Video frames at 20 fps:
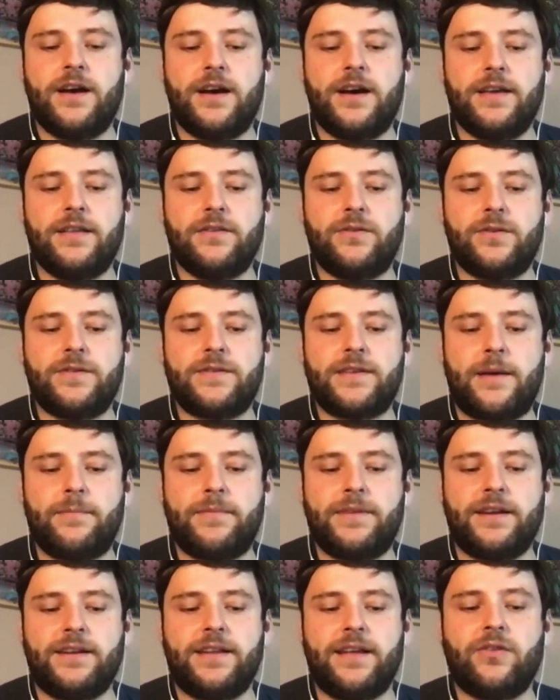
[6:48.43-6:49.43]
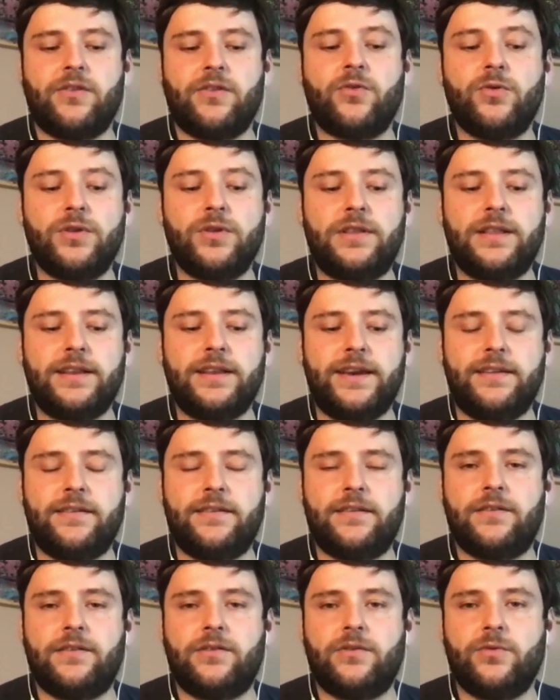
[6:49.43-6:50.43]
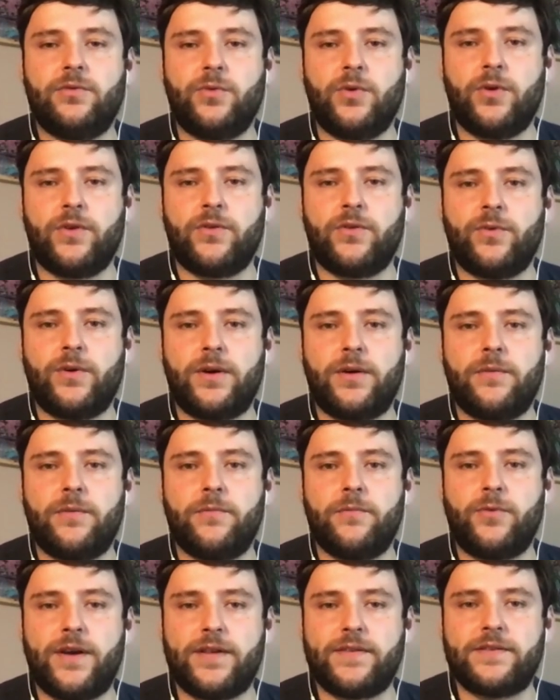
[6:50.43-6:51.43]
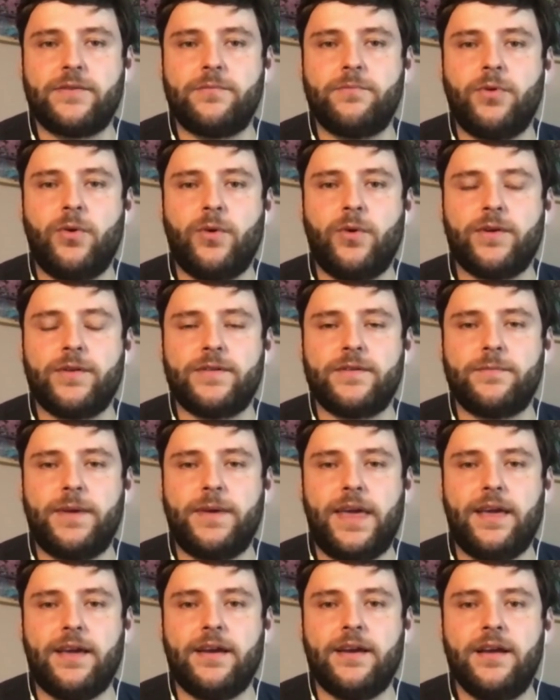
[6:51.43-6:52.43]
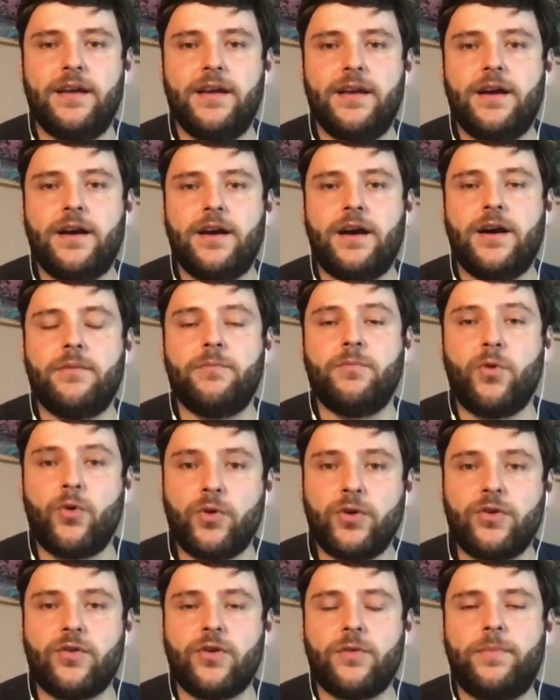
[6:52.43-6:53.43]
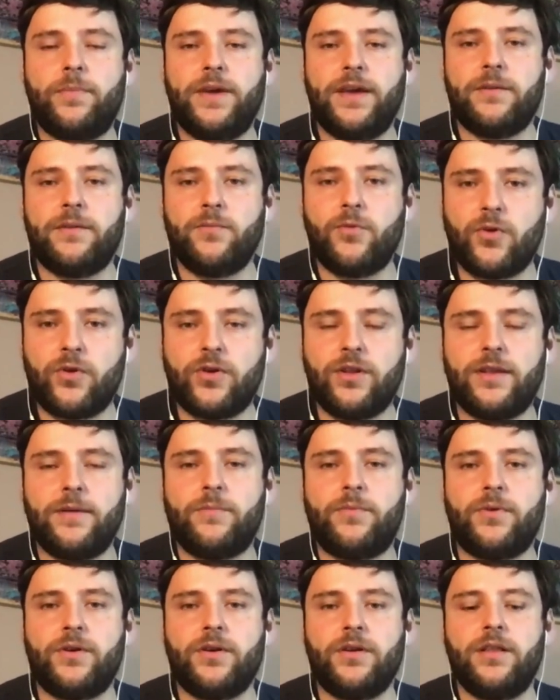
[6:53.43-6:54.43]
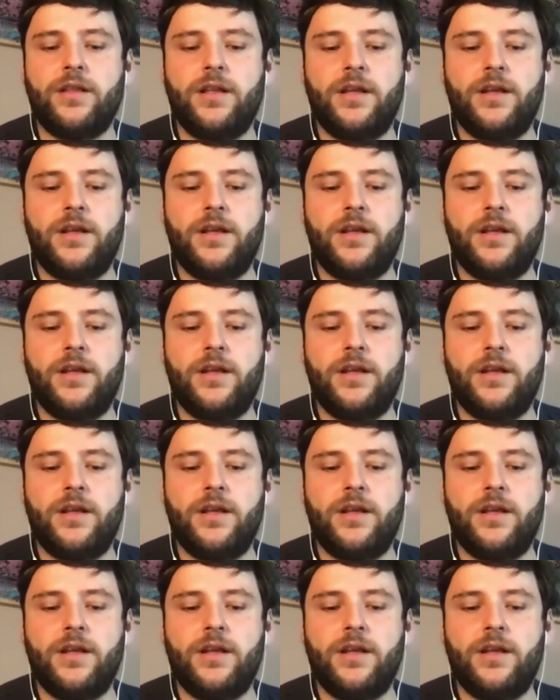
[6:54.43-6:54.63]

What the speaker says: into something that could lead towards Western Balkans being more European, more liberal,